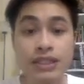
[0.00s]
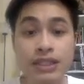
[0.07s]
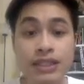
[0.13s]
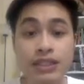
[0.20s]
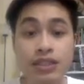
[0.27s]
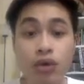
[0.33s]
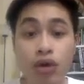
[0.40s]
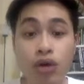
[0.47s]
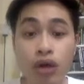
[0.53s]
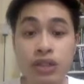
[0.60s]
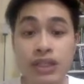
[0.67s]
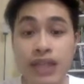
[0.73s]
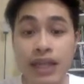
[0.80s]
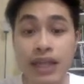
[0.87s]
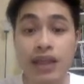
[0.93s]
So
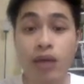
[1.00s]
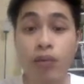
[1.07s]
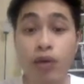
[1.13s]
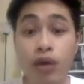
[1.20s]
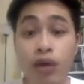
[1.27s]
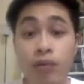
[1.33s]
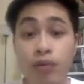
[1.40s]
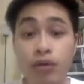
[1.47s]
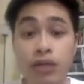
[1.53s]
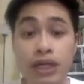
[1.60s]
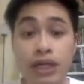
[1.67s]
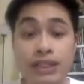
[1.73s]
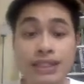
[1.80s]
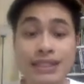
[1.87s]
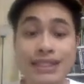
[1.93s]
Continental Building
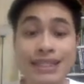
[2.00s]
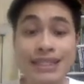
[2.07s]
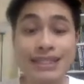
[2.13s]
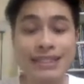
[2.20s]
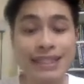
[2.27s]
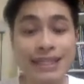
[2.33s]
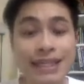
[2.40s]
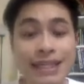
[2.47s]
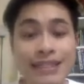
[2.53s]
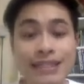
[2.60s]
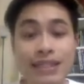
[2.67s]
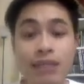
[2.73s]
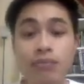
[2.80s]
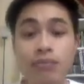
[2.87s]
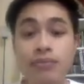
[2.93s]
Products is in the
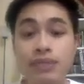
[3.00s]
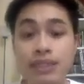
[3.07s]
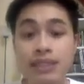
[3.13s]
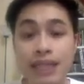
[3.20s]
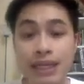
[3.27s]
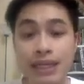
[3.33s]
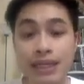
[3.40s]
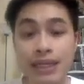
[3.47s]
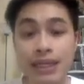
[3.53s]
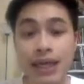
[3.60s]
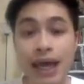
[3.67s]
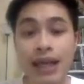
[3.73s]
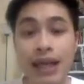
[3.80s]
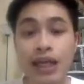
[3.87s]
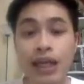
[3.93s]
same sector
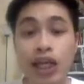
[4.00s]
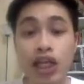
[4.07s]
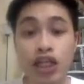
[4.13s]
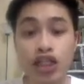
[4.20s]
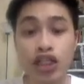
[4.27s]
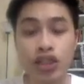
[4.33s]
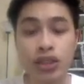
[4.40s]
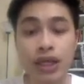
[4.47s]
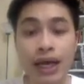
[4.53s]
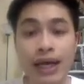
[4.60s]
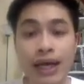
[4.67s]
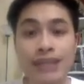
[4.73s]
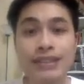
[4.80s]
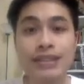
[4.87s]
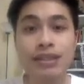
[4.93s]
and industry
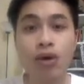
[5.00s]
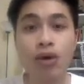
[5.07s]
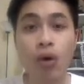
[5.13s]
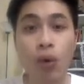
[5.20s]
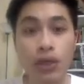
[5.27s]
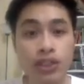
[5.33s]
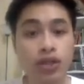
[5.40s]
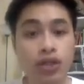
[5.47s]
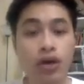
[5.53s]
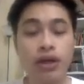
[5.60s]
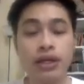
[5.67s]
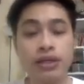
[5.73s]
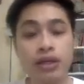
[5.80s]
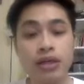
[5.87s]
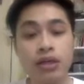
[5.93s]
as Owens
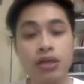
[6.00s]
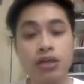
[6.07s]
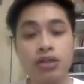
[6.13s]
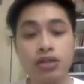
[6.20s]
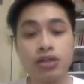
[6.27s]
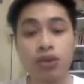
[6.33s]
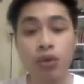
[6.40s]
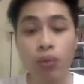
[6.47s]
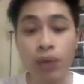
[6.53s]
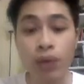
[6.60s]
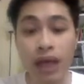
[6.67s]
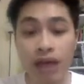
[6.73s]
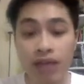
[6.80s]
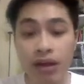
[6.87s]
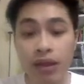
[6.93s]
Corning. So
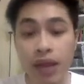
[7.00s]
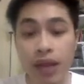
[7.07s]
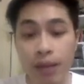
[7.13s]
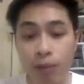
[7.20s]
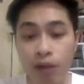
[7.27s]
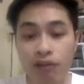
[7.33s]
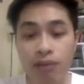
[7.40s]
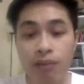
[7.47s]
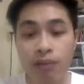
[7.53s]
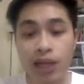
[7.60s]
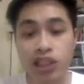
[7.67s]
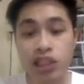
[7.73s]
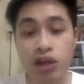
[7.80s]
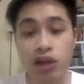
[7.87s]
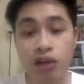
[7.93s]
we have the net profit
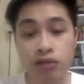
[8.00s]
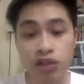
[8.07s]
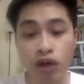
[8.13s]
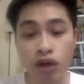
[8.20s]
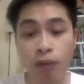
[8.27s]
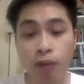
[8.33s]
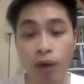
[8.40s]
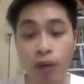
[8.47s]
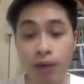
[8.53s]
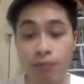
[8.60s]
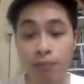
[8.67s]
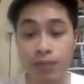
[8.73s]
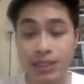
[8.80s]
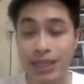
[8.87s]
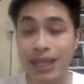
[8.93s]
margin of
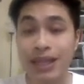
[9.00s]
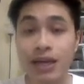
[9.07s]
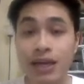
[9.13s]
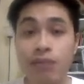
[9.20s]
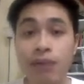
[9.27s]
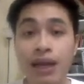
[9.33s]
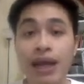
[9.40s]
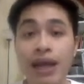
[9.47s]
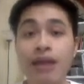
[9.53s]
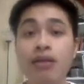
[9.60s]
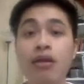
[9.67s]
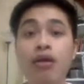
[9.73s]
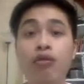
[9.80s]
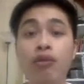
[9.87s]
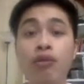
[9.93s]
12.1% here, but
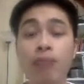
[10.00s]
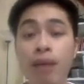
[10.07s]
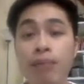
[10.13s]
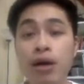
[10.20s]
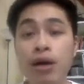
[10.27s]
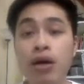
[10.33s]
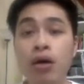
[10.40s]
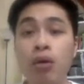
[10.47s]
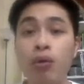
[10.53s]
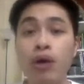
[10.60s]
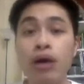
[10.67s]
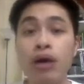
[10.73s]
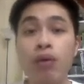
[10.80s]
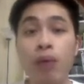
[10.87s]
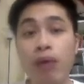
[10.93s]
then remember,
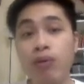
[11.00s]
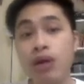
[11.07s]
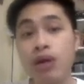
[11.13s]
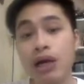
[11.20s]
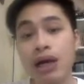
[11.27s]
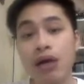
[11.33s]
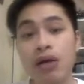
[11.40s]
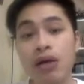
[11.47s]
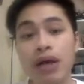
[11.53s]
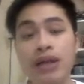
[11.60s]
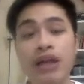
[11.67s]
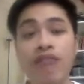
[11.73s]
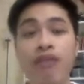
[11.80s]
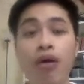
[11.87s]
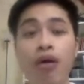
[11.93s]
when we are
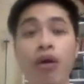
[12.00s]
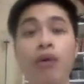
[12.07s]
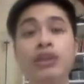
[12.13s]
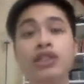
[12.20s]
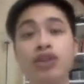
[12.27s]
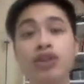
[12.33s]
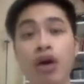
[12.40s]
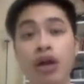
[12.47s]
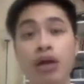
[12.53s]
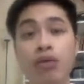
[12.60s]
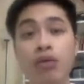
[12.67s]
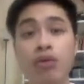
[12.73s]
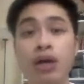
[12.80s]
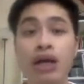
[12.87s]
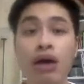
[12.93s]
calculating for Owens
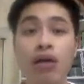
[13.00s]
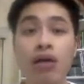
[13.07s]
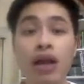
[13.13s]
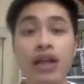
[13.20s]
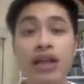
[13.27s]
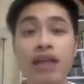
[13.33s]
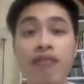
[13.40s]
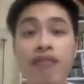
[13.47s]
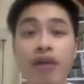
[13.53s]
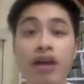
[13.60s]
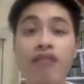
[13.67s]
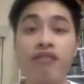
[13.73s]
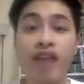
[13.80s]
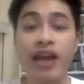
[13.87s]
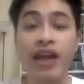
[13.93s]
Corning, we are calculating for
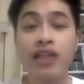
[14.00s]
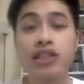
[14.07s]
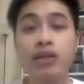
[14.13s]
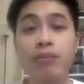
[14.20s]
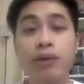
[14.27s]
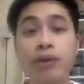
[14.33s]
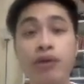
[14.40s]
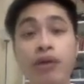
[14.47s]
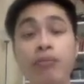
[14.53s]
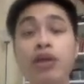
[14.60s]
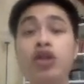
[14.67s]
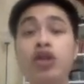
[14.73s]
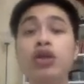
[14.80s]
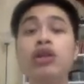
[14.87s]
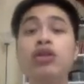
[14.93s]
the financial period
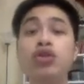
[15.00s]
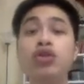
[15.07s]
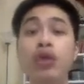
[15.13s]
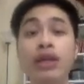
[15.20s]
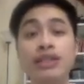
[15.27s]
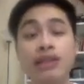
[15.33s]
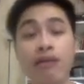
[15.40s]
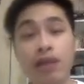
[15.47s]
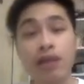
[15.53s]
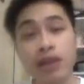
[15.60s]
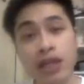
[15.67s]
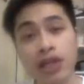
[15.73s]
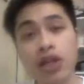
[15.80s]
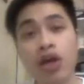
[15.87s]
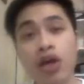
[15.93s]
between
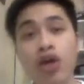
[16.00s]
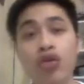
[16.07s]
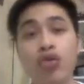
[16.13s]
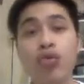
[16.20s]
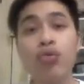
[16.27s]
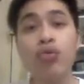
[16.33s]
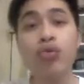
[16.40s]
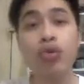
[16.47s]
2017 to